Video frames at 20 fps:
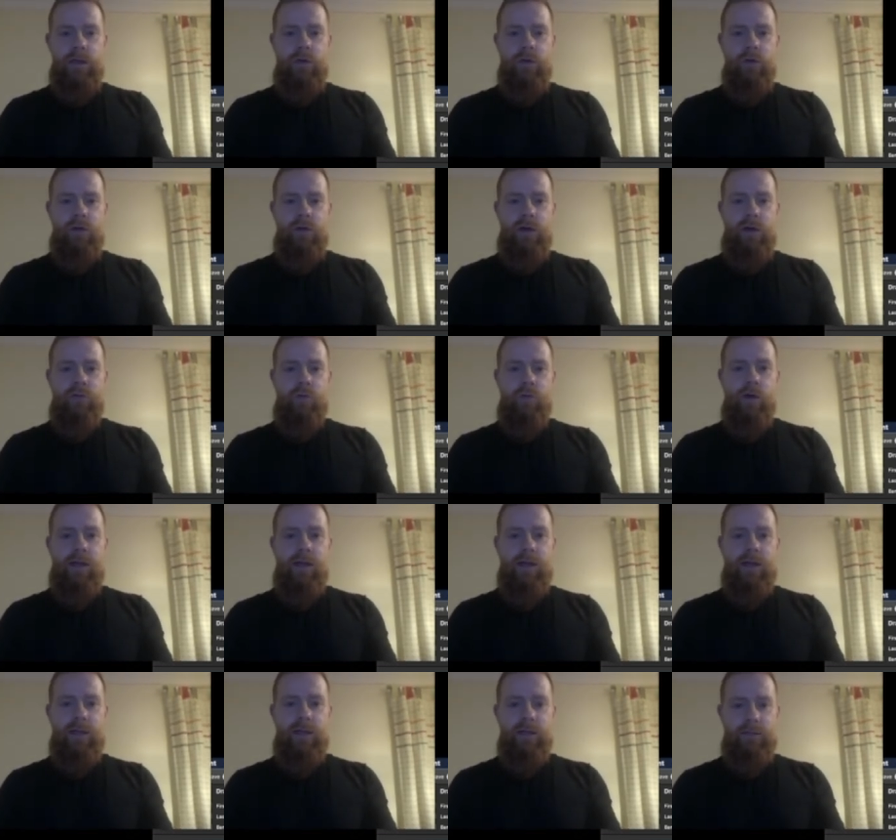have 1
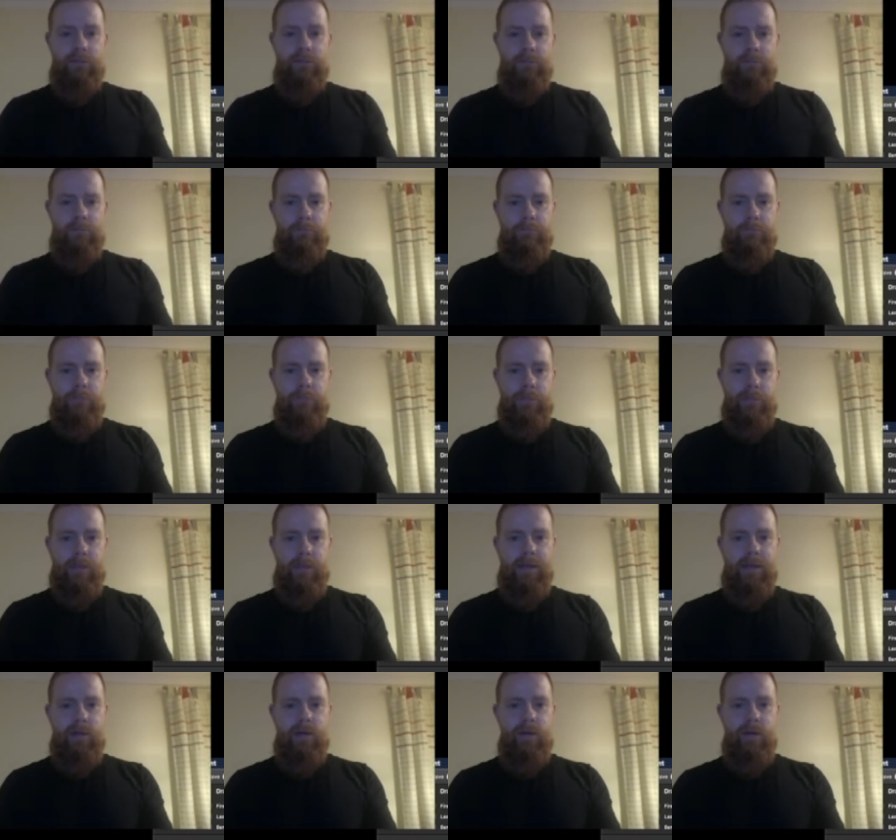eye, it
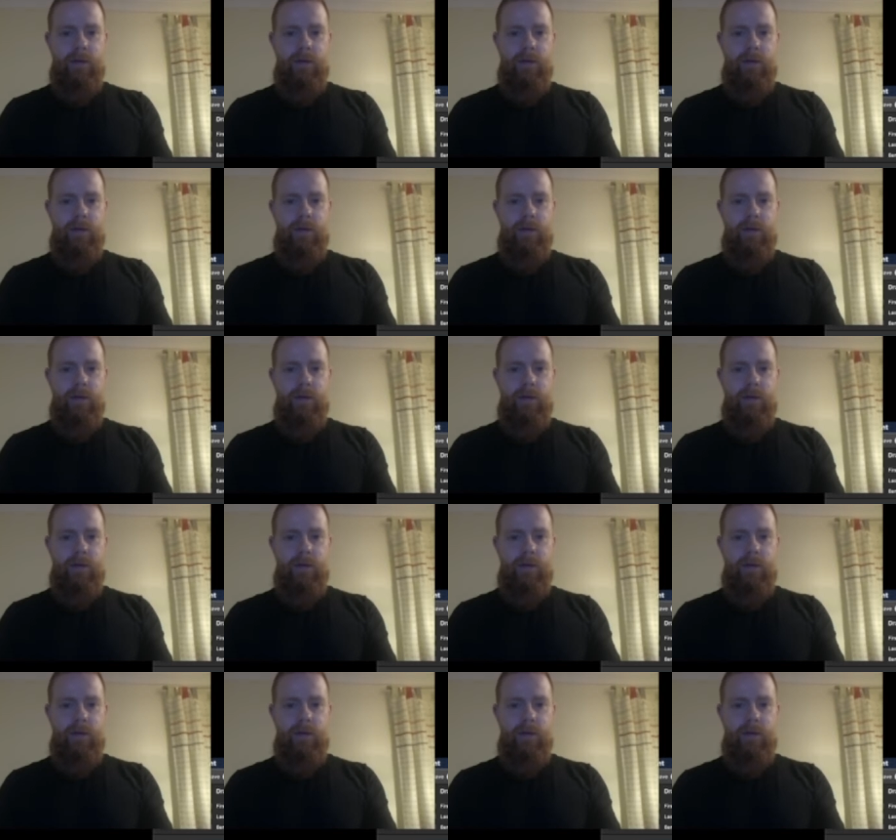could have